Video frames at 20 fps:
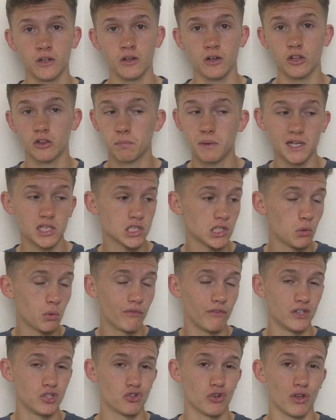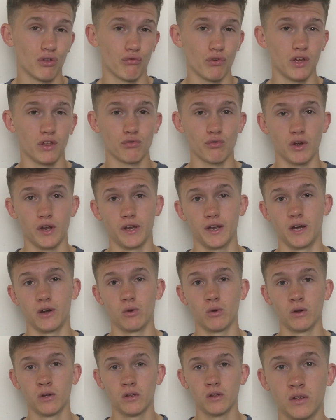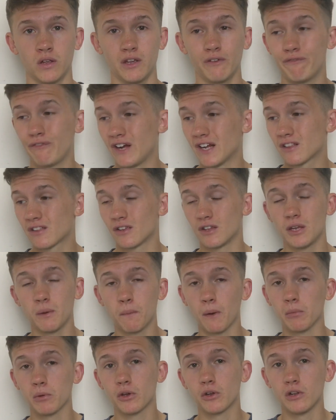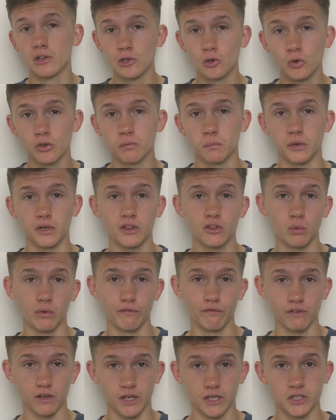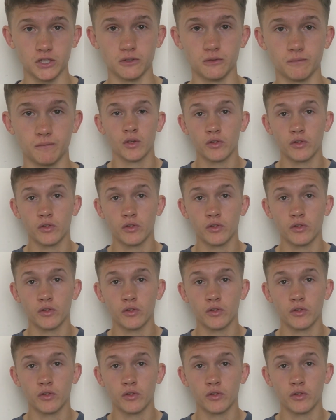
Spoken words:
especially with interest rates right now. In fact, you're probably going to lose money to inflation.